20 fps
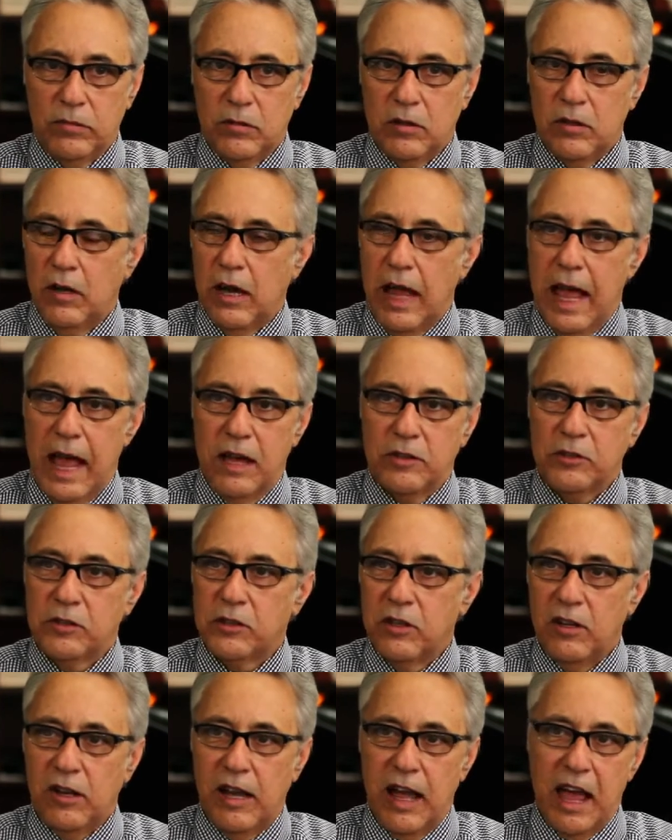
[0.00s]
class,
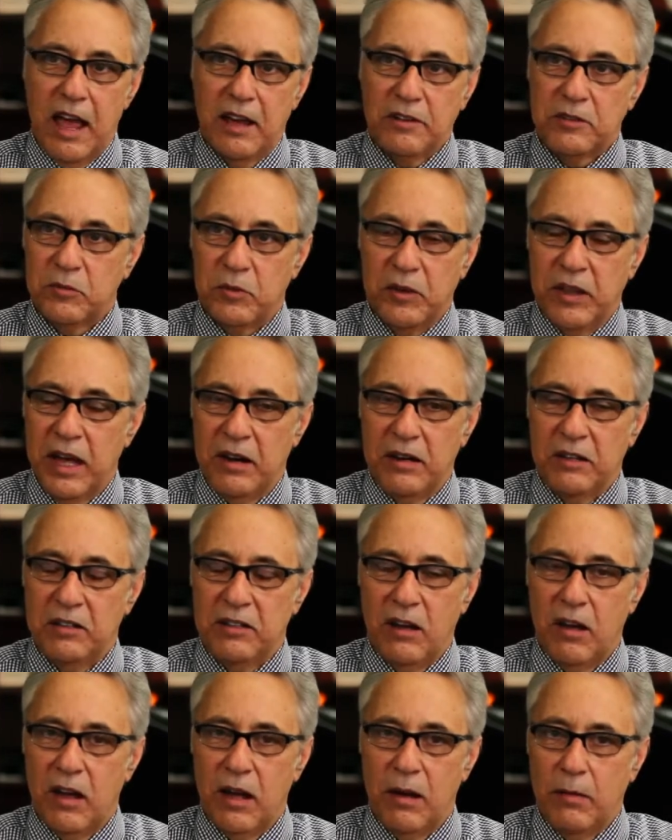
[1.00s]
class, without a,
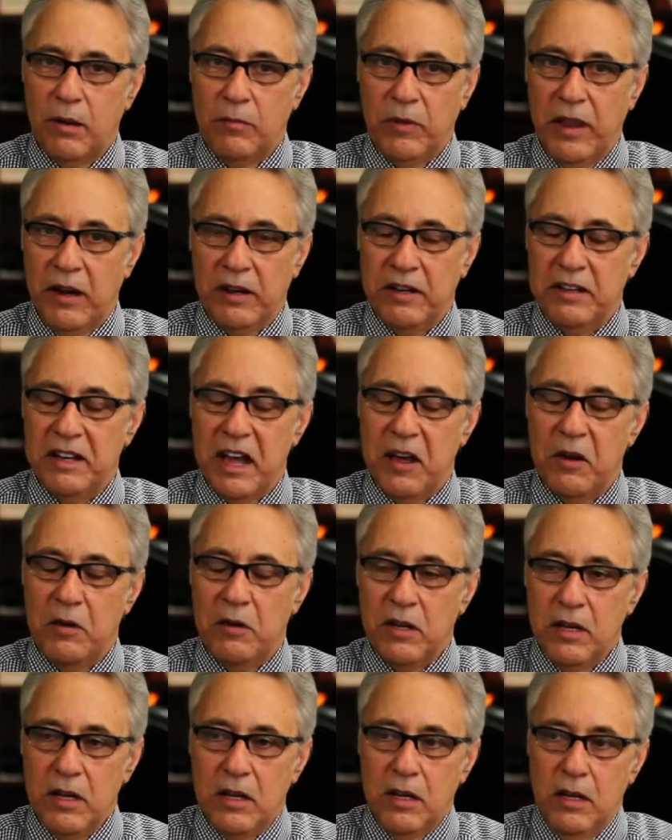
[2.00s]
top, without a doubt.